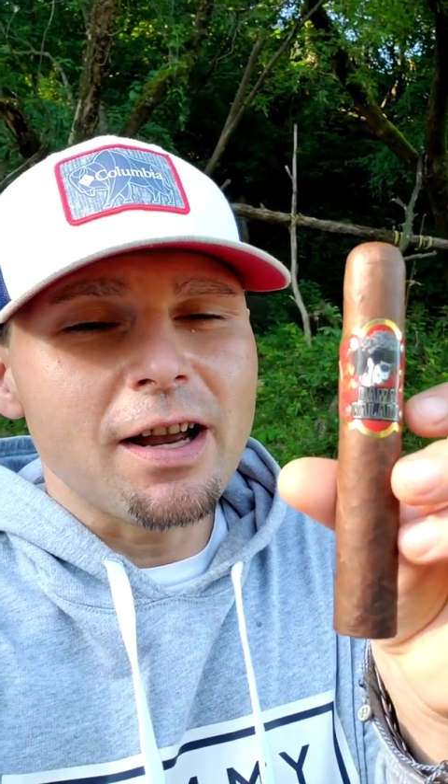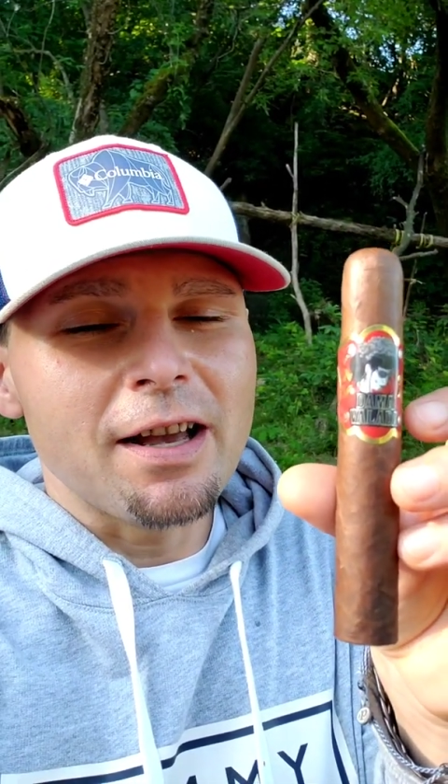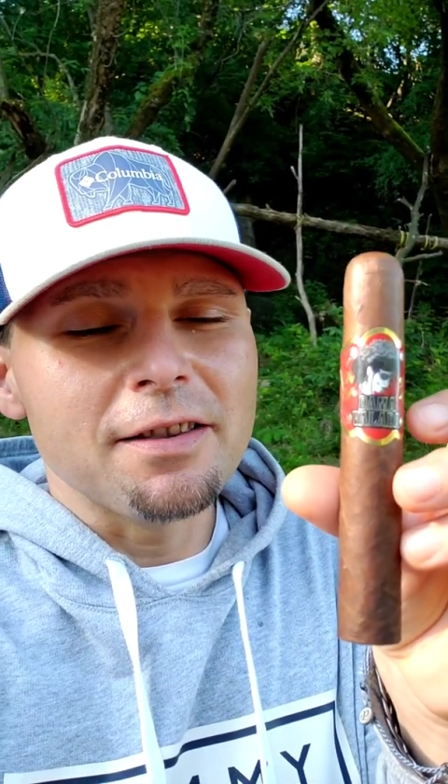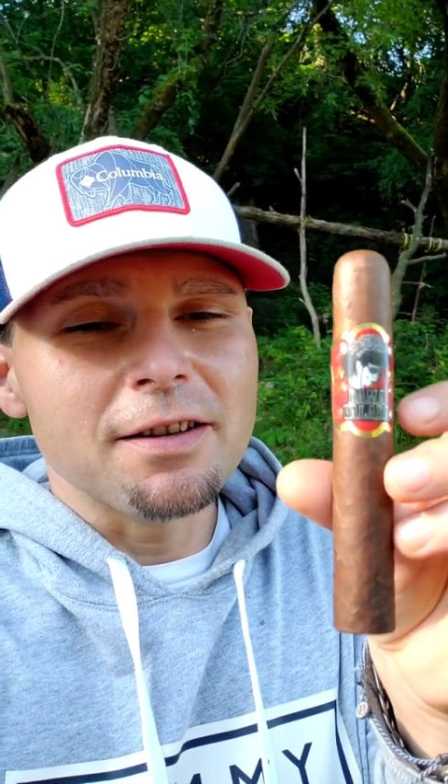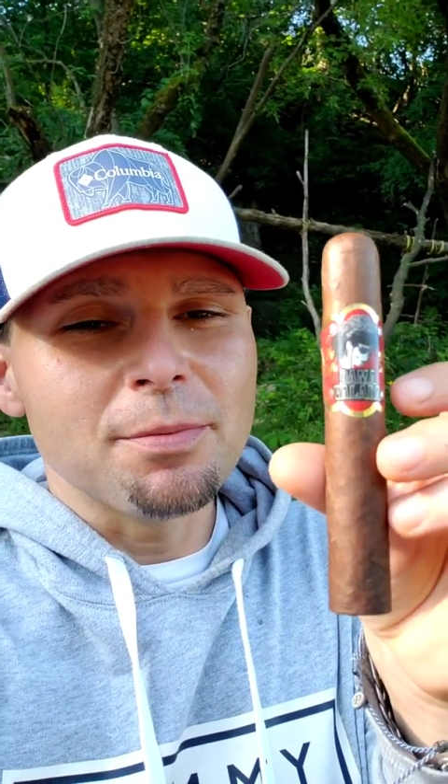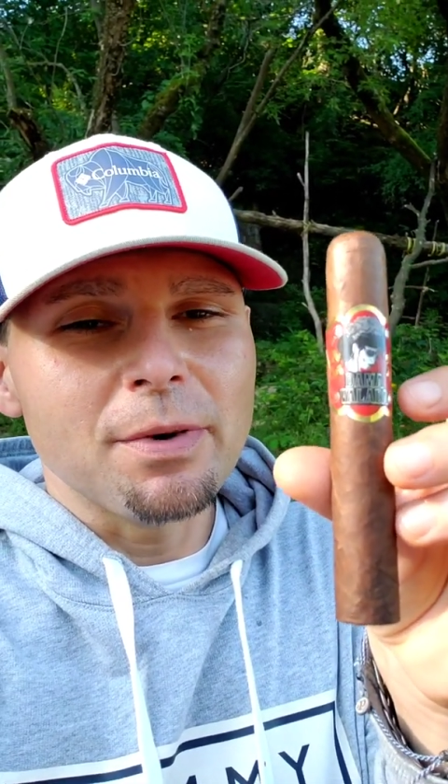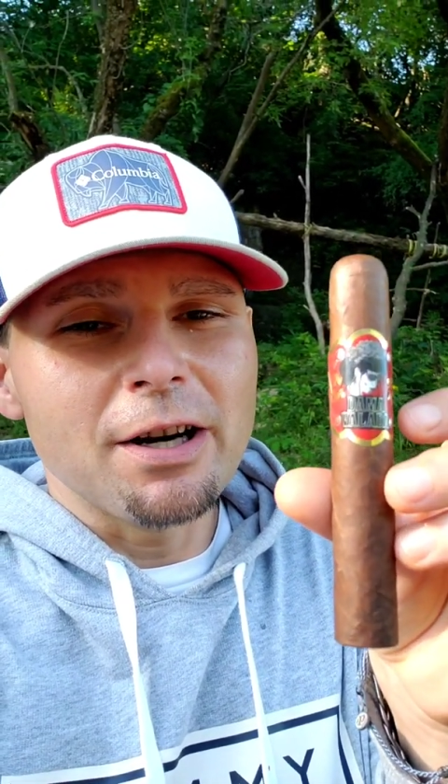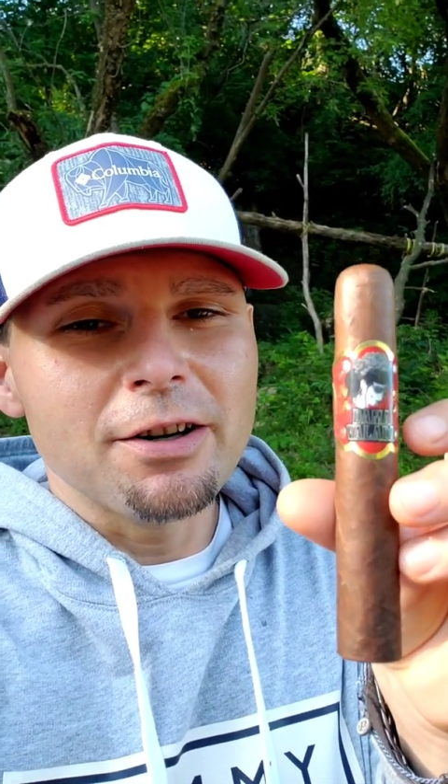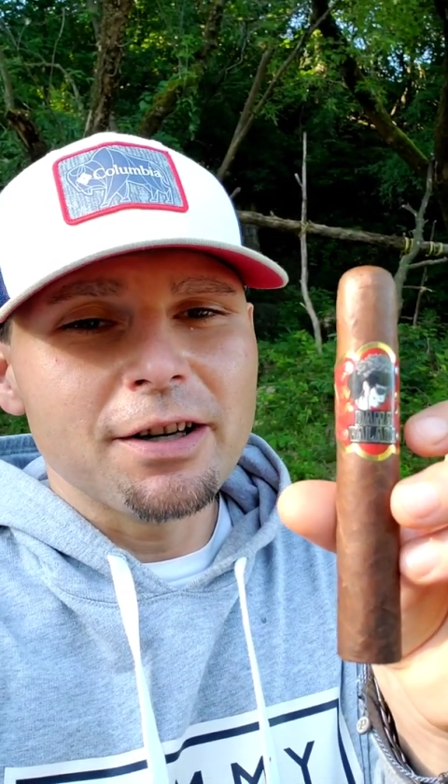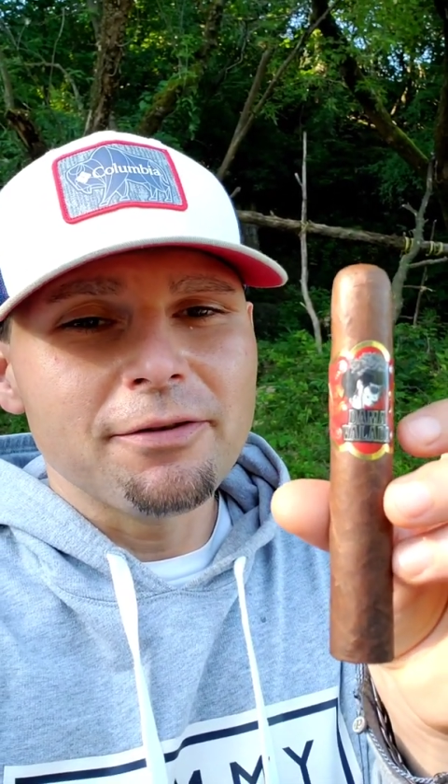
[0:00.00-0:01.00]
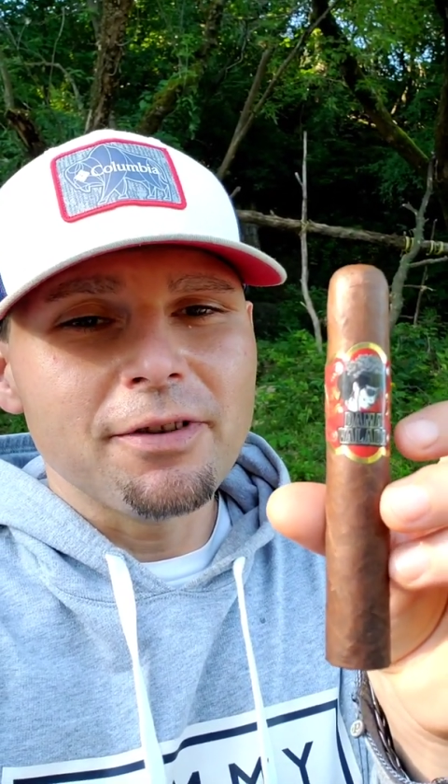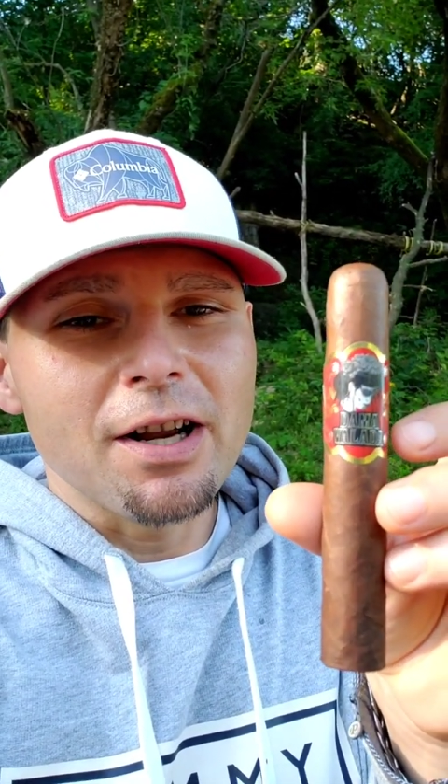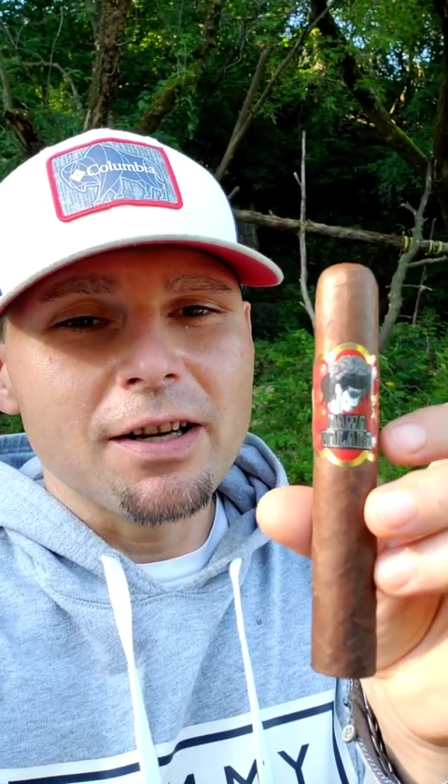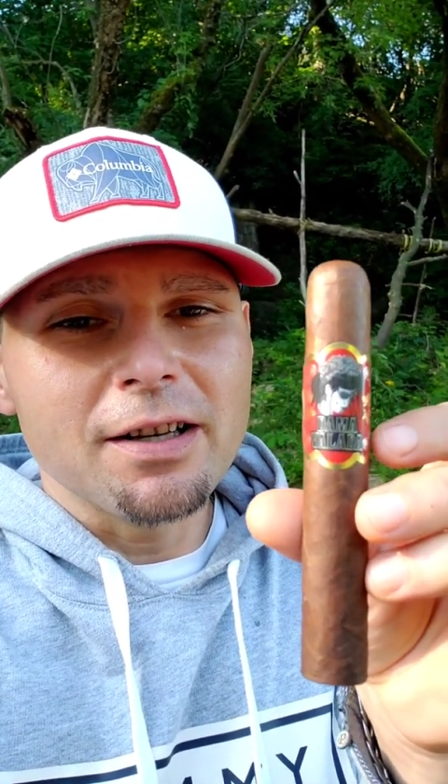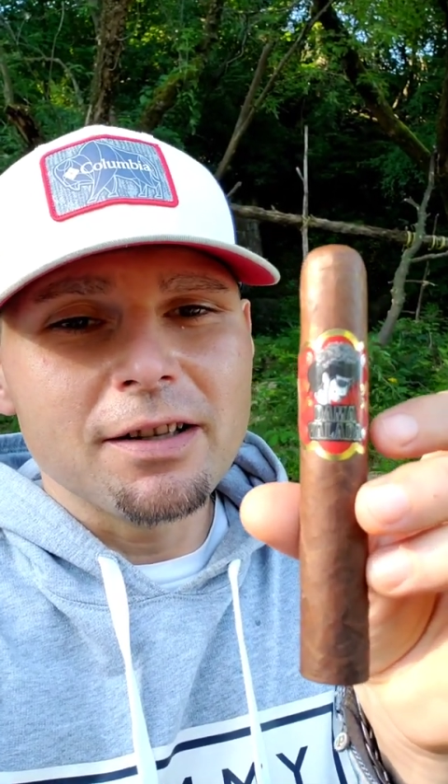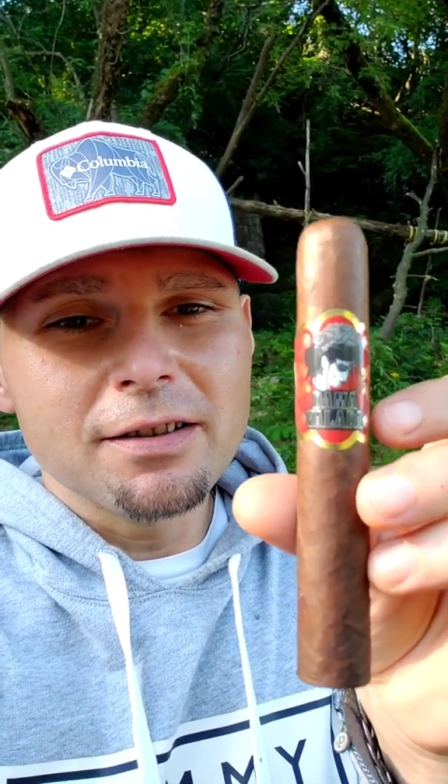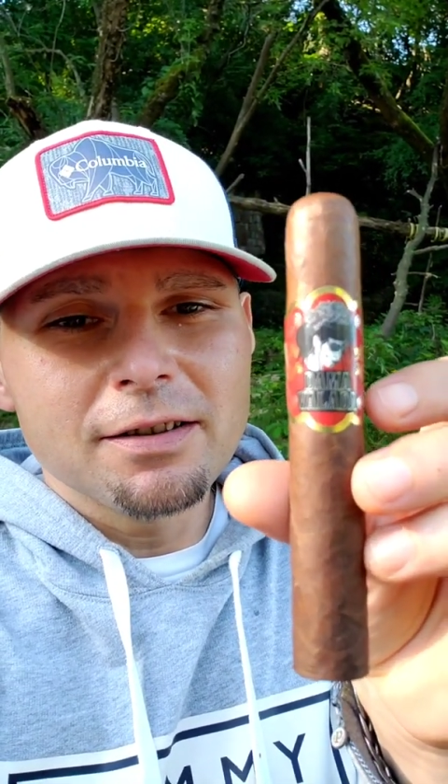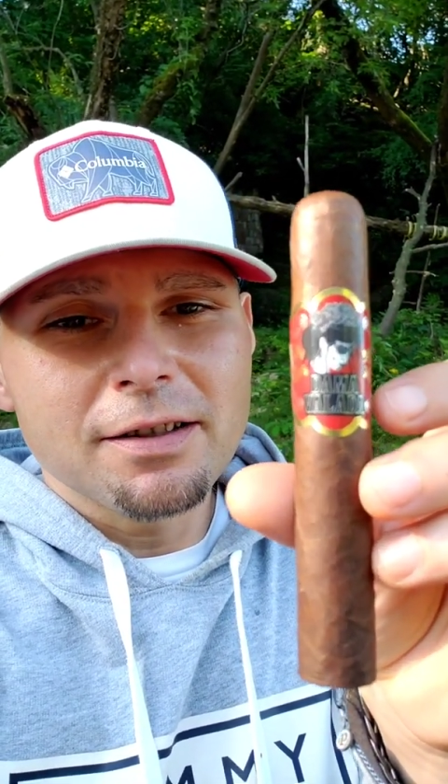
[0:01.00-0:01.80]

at the American Viking,